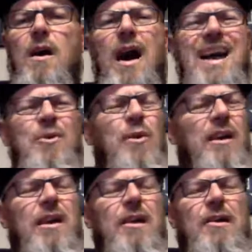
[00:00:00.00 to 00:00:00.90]
I
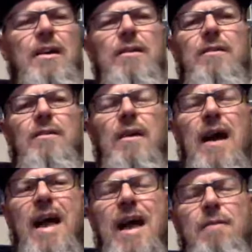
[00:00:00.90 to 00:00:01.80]
quit carrying a
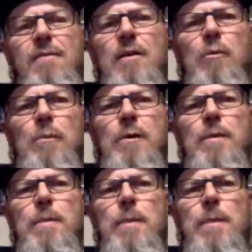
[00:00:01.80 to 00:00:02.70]
half helmet.
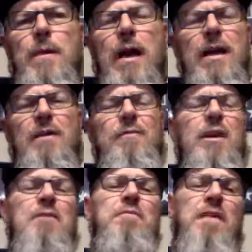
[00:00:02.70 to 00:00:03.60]

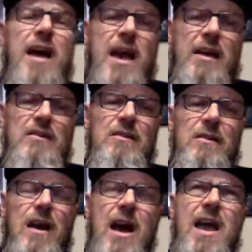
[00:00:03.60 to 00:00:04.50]
In fact,
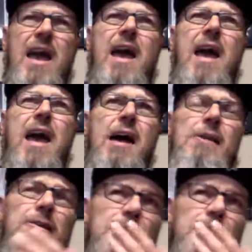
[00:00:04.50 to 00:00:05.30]
I had